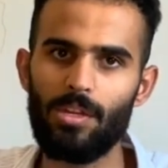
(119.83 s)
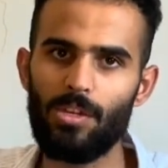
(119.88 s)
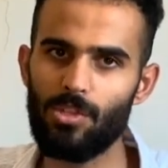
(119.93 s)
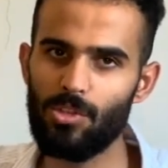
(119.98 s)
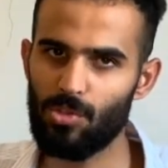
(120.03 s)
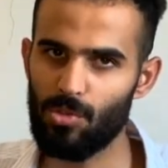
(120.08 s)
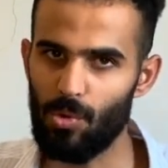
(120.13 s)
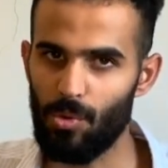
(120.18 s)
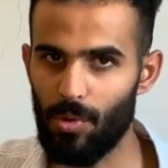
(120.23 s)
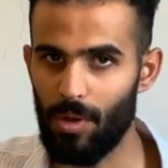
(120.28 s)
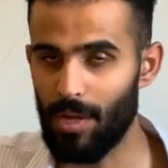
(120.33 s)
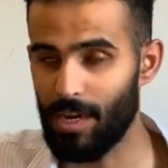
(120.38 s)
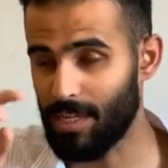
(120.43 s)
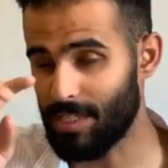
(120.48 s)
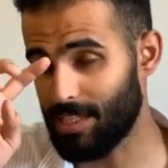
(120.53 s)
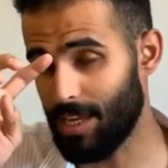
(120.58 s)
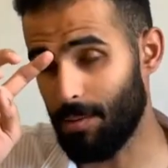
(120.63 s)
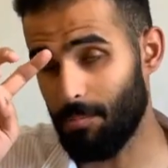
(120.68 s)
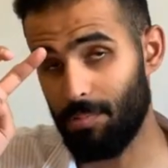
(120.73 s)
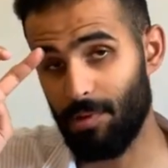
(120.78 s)
So an
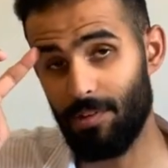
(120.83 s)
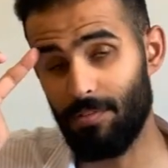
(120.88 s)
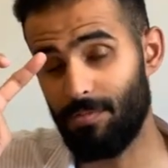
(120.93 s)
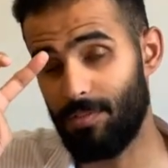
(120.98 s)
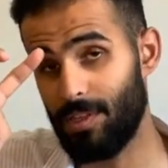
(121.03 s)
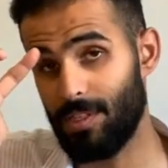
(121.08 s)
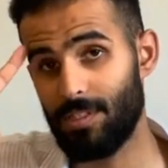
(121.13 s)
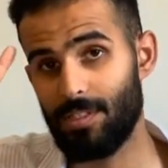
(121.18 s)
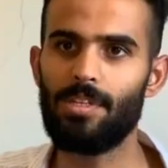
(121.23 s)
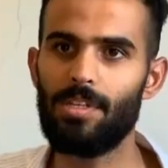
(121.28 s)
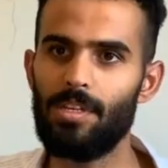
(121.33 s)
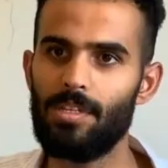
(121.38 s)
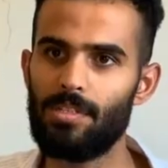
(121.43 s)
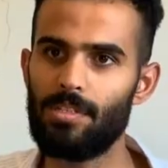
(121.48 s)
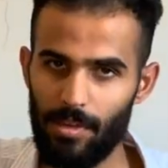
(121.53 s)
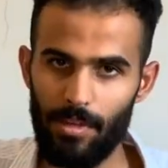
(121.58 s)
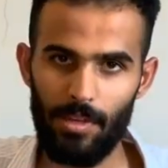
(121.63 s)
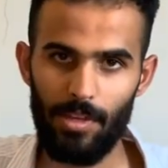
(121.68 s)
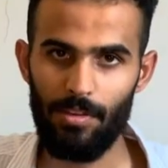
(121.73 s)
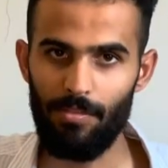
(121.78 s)
example of this
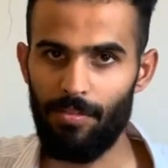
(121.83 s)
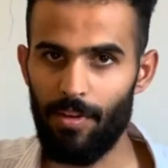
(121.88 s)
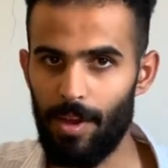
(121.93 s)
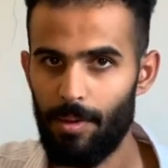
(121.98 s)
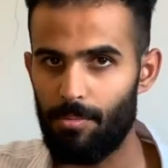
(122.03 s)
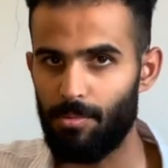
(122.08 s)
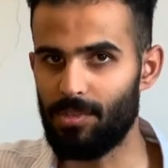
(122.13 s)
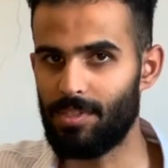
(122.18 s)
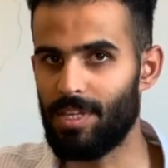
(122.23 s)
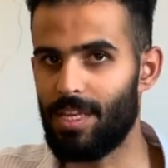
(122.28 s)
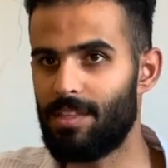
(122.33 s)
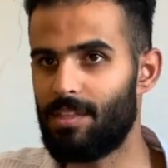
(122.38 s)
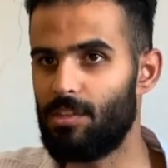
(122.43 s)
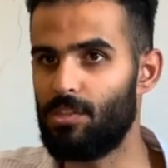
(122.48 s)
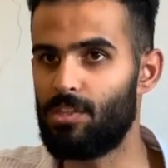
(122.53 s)
is if I present a